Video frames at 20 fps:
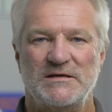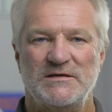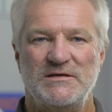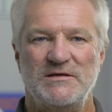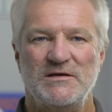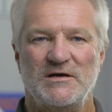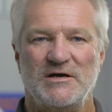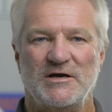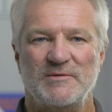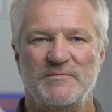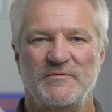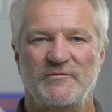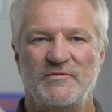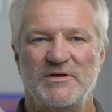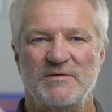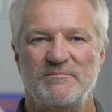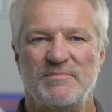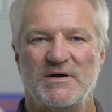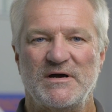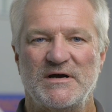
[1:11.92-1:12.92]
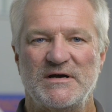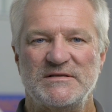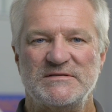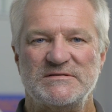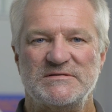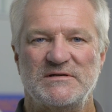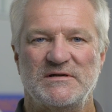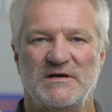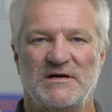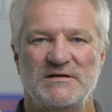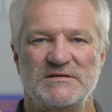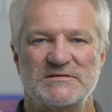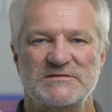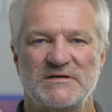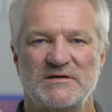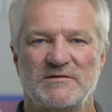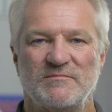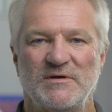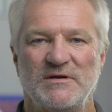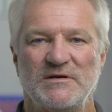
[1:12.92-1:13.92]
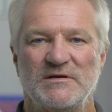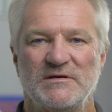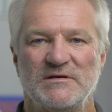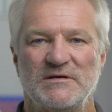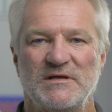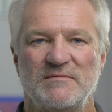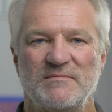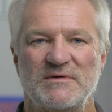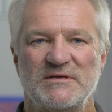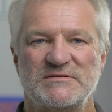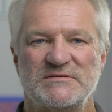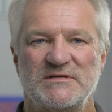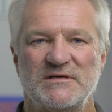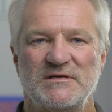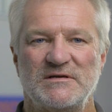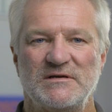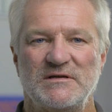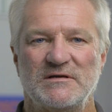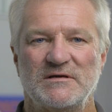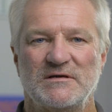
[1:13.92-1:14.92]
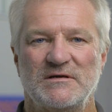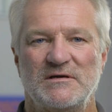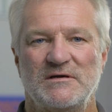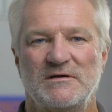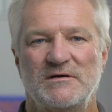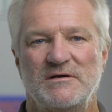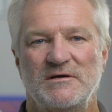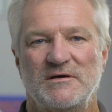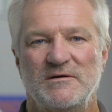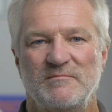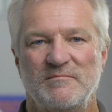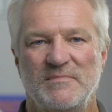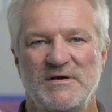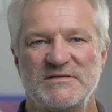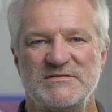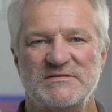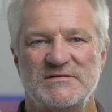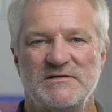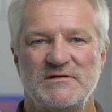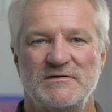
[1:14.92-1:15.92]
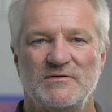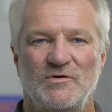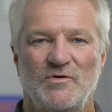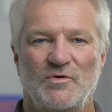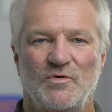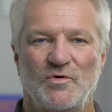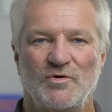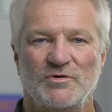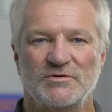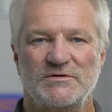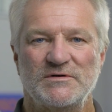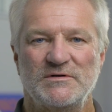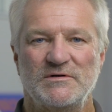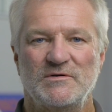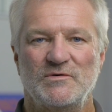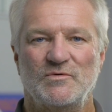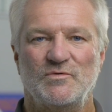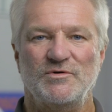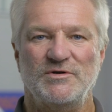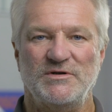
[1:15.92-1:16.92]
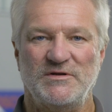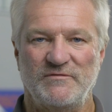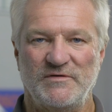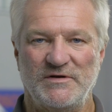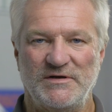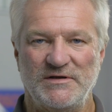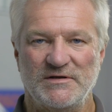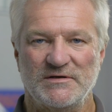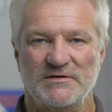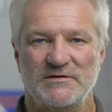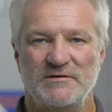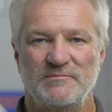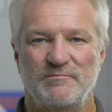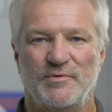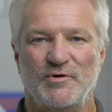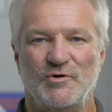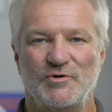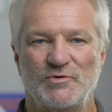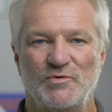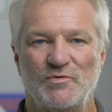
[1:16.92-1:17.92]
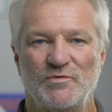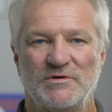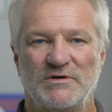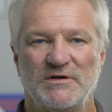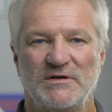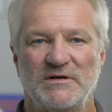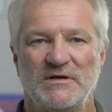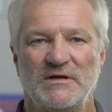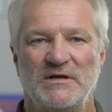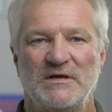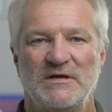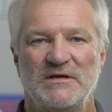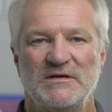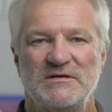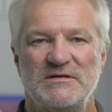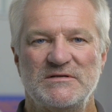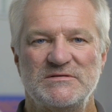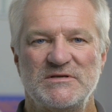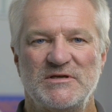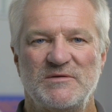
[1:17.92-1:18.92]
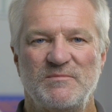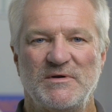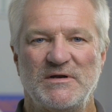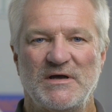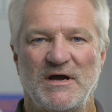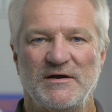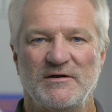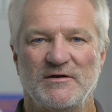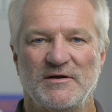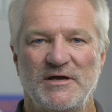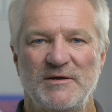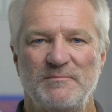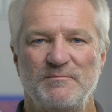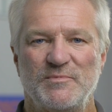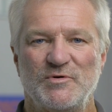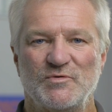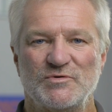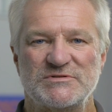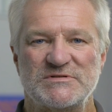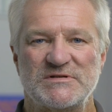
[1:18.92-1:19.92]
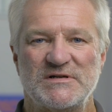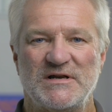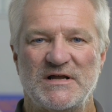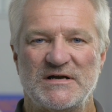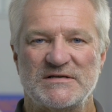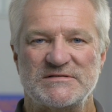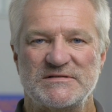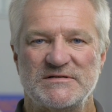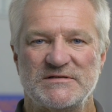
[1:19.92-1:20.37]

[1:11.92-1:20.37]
Here we have products that can be operated using an app from every area of measuring technology: measuring, locating, and leveling.